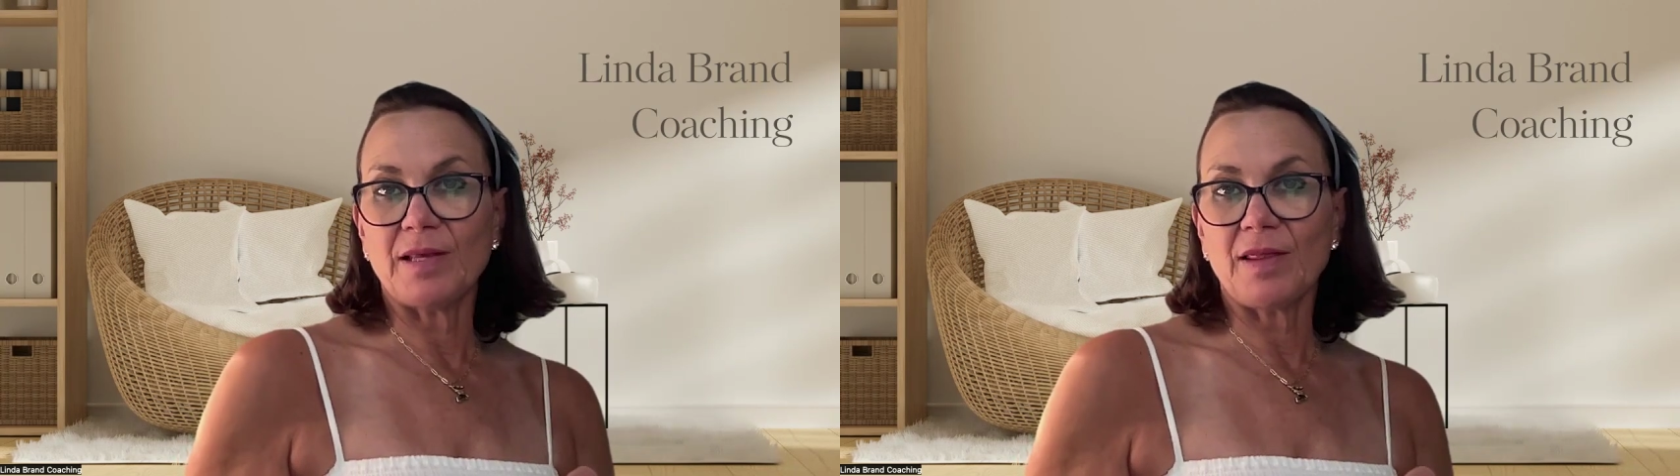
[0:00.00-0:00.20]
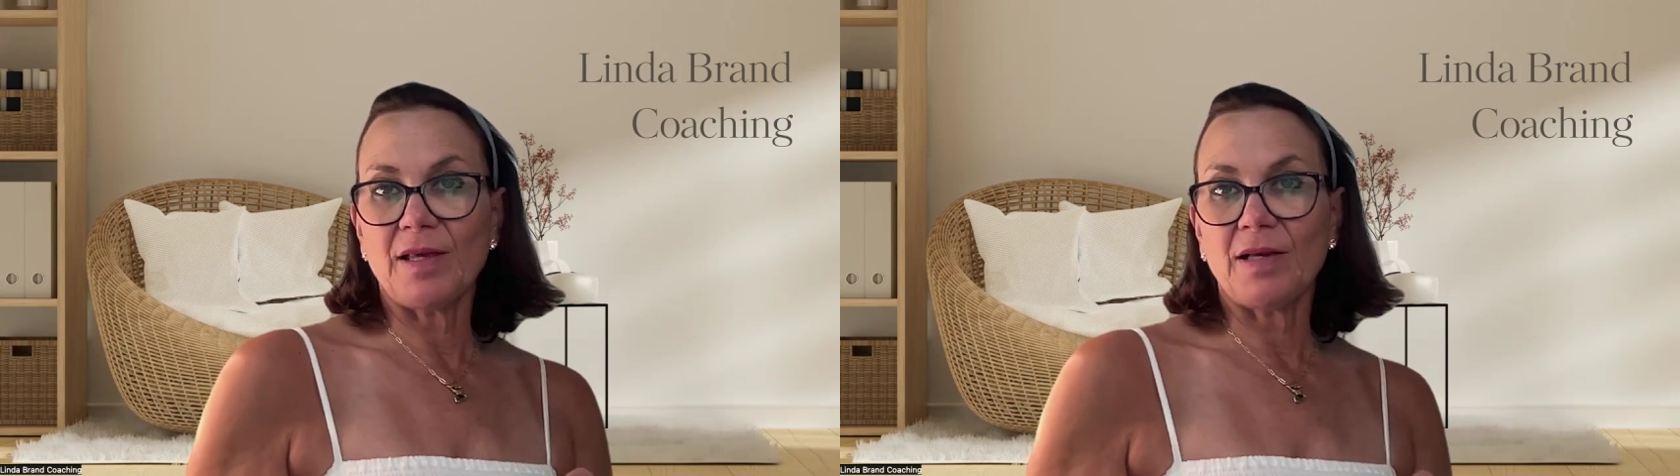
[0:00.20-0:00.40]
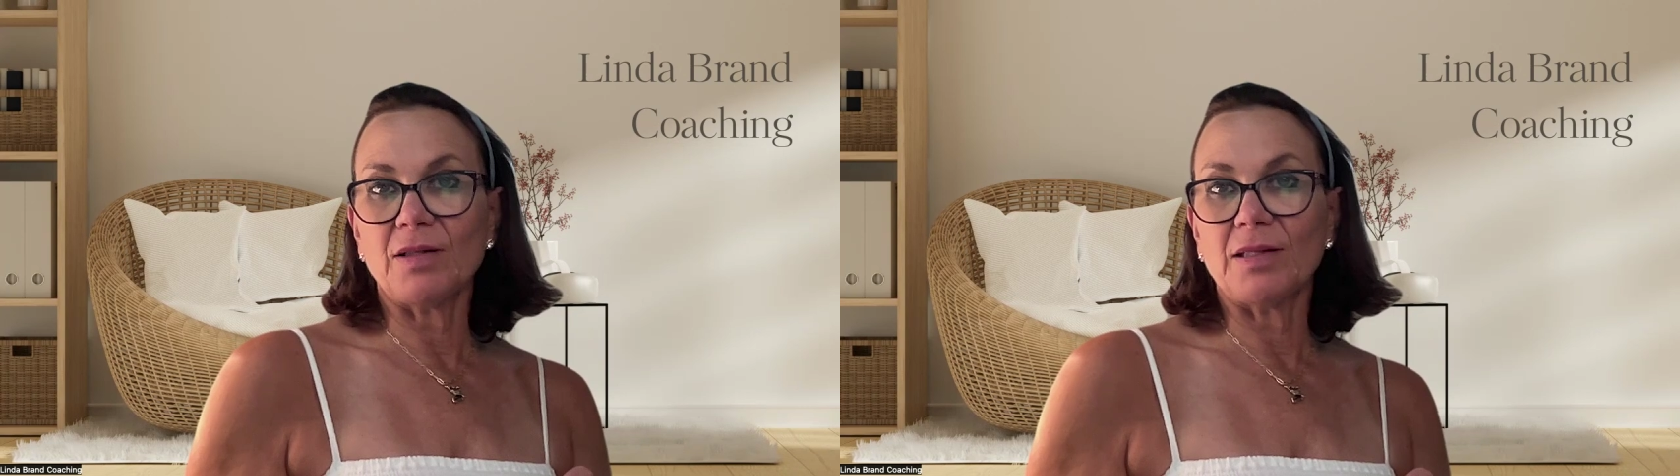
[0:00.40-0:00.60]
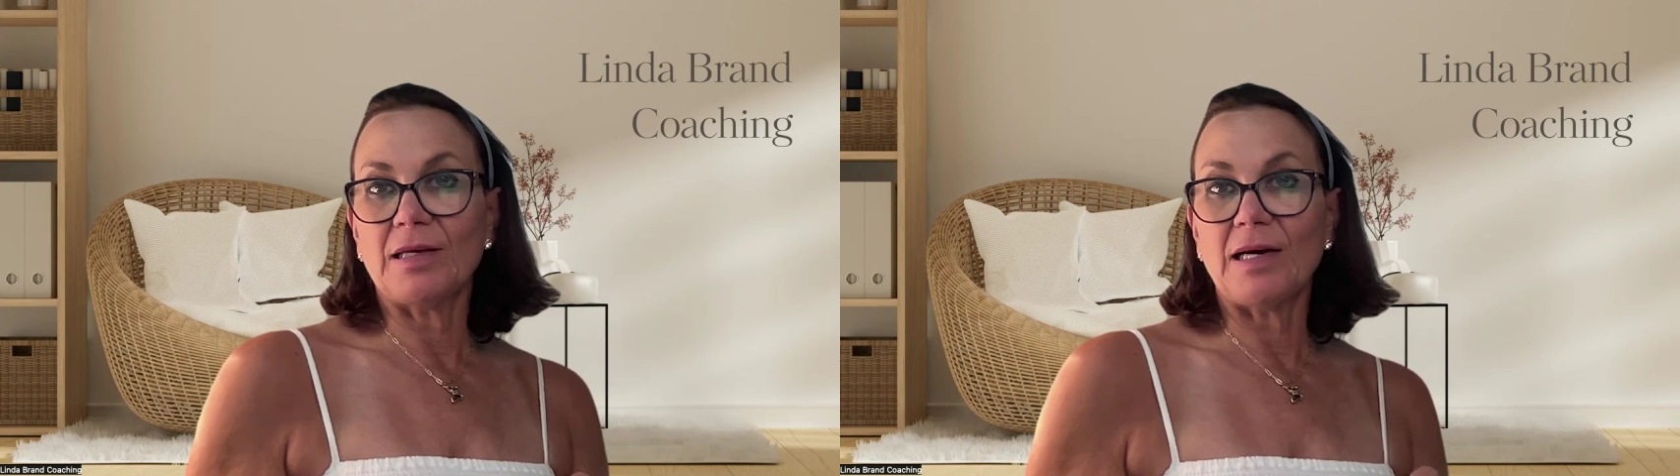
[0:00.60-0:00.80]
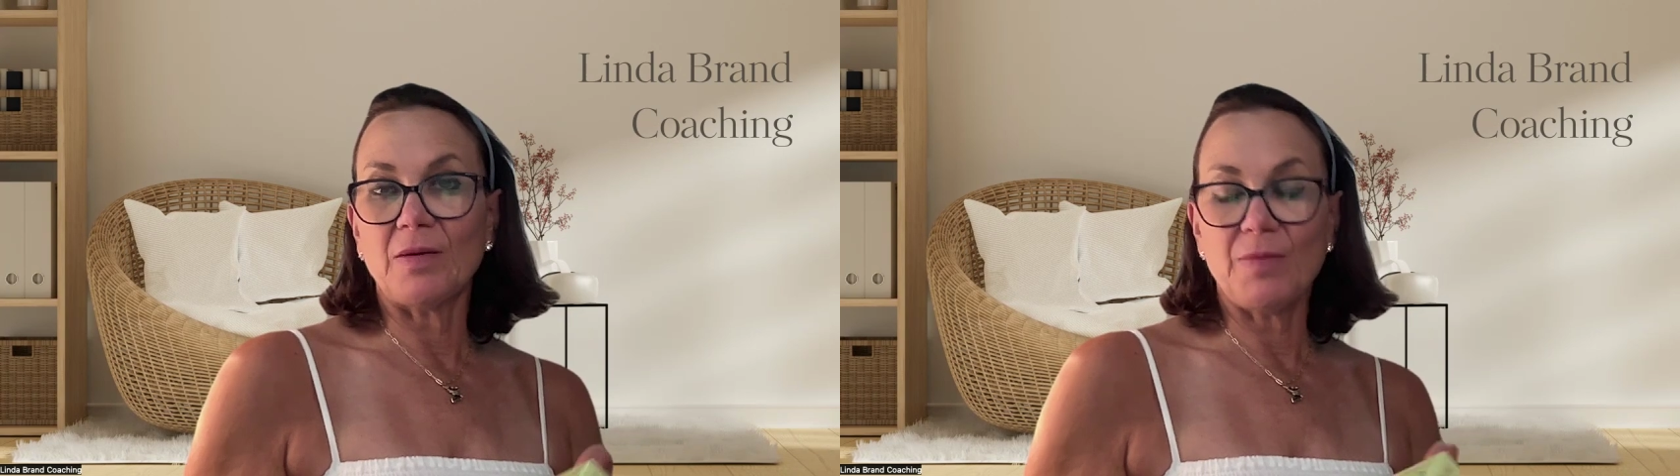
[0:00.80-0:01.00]
I think a
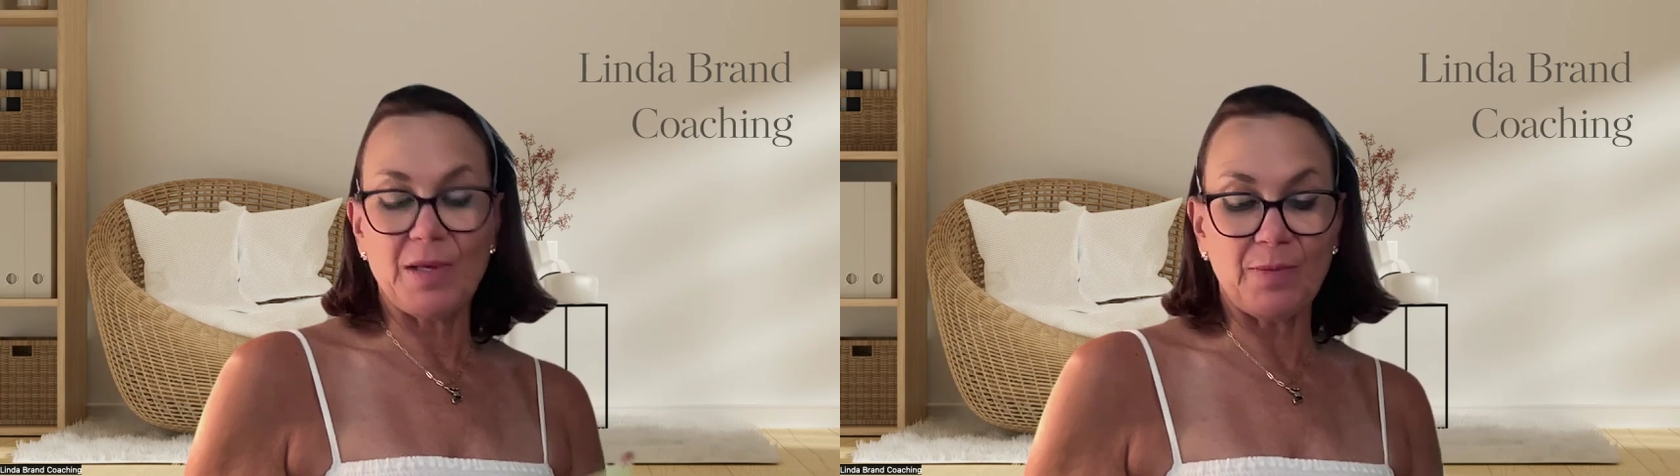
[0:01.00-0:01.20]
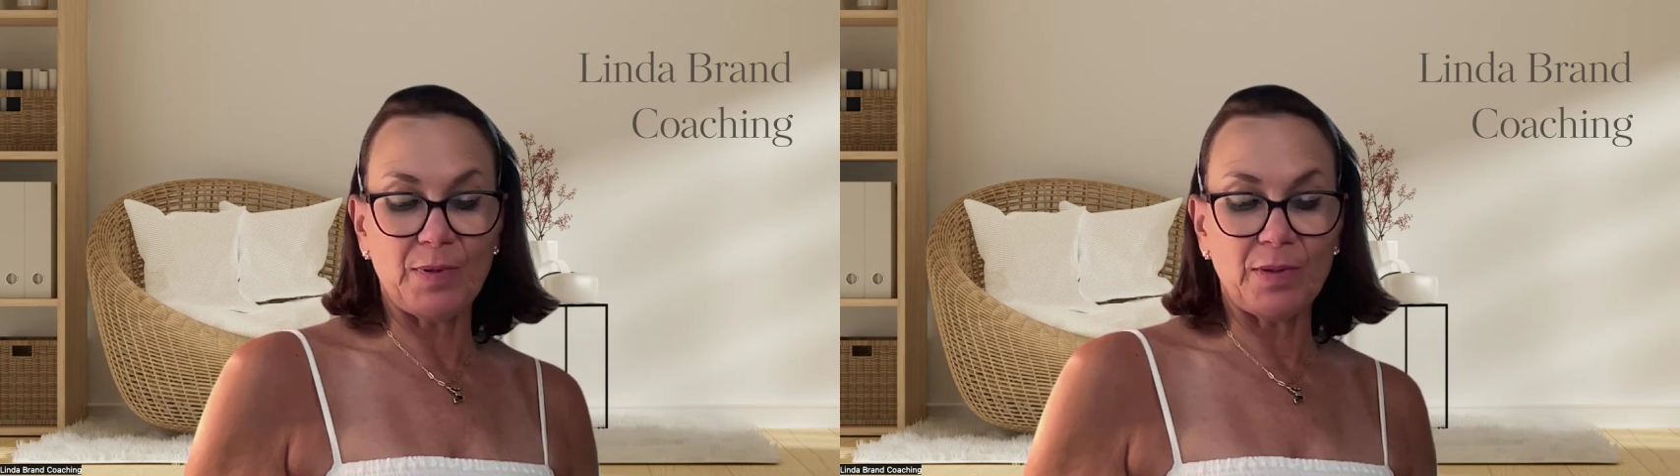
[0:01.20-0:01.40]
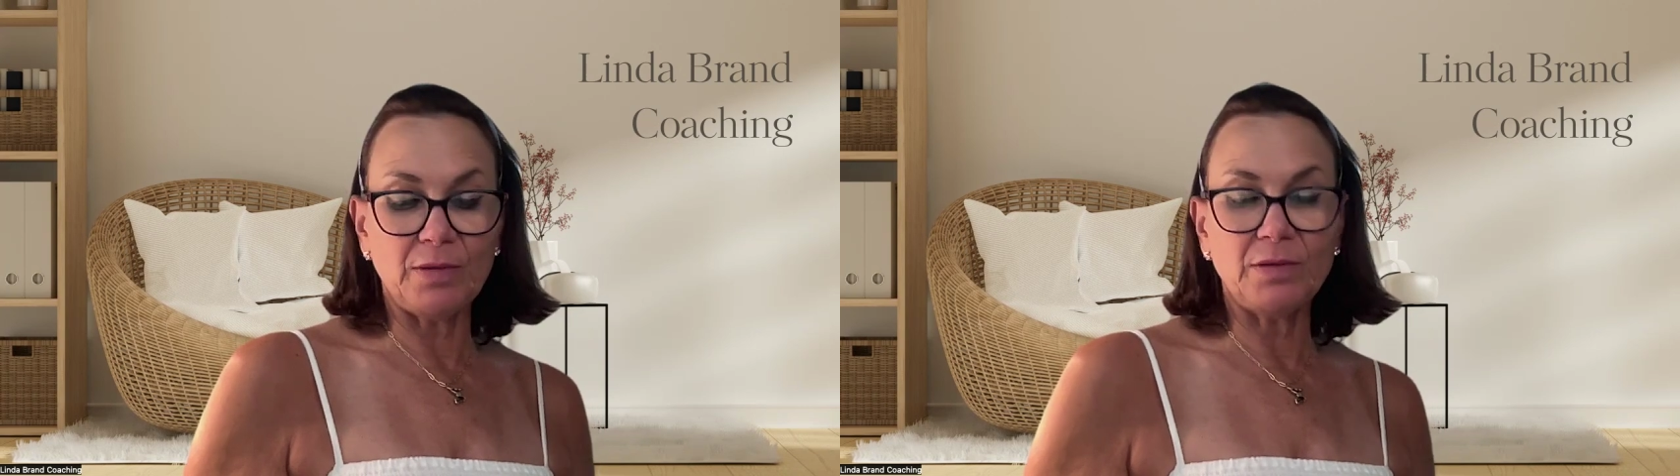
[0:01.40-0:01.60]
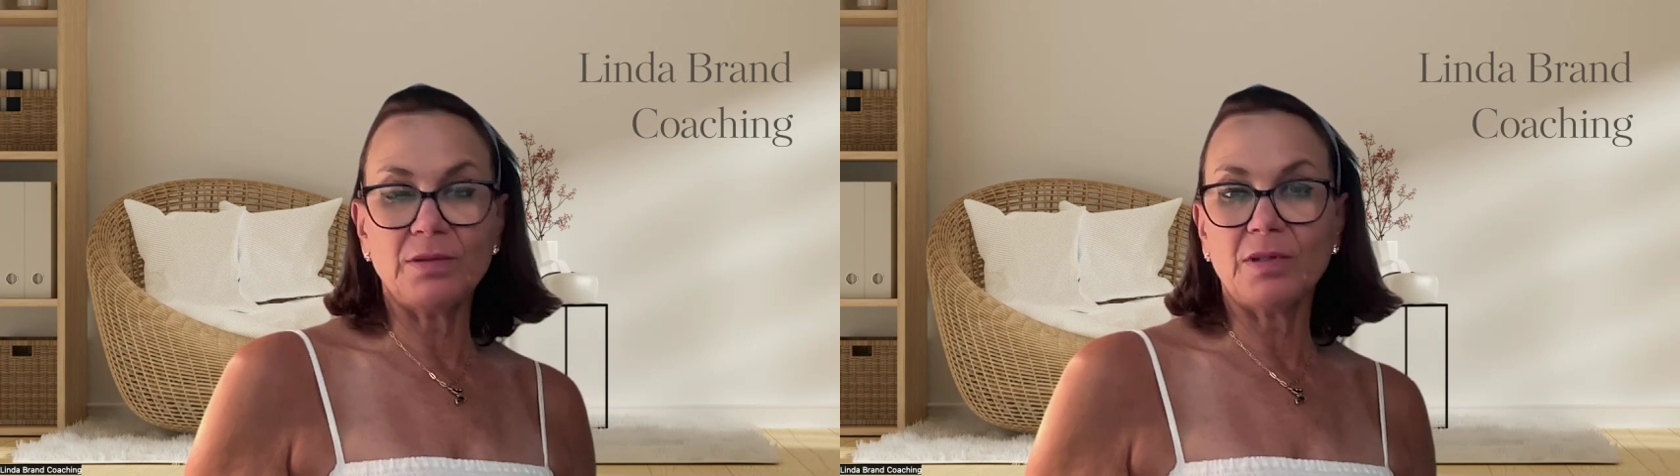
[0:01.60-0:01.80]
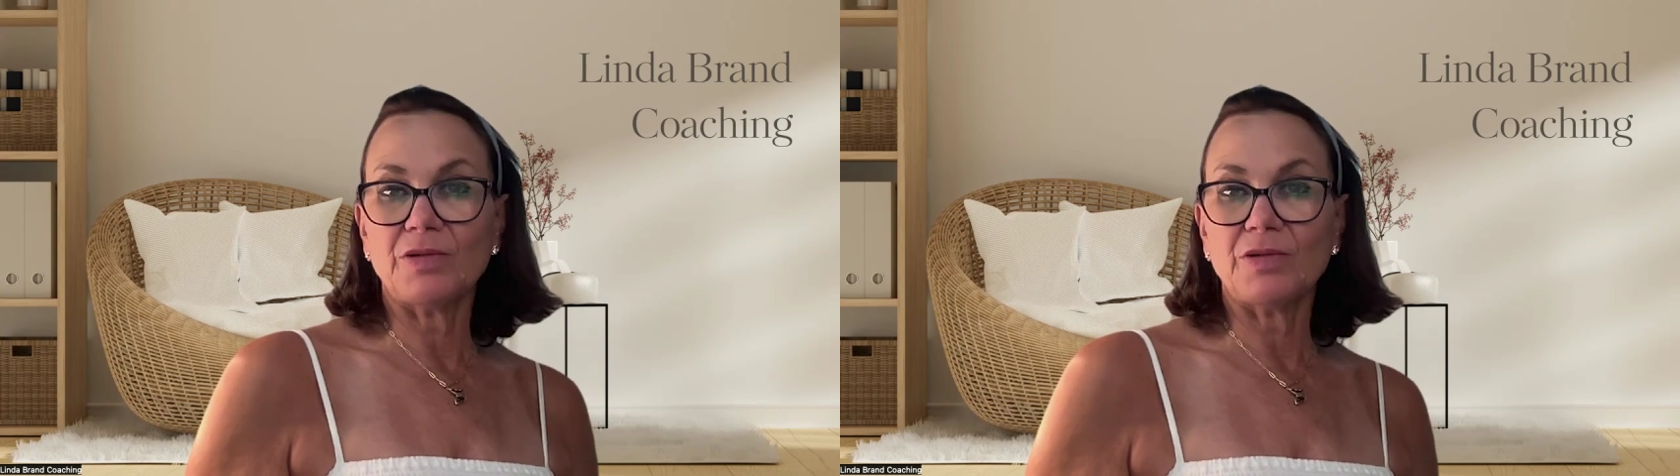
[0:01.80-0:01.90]
lot of people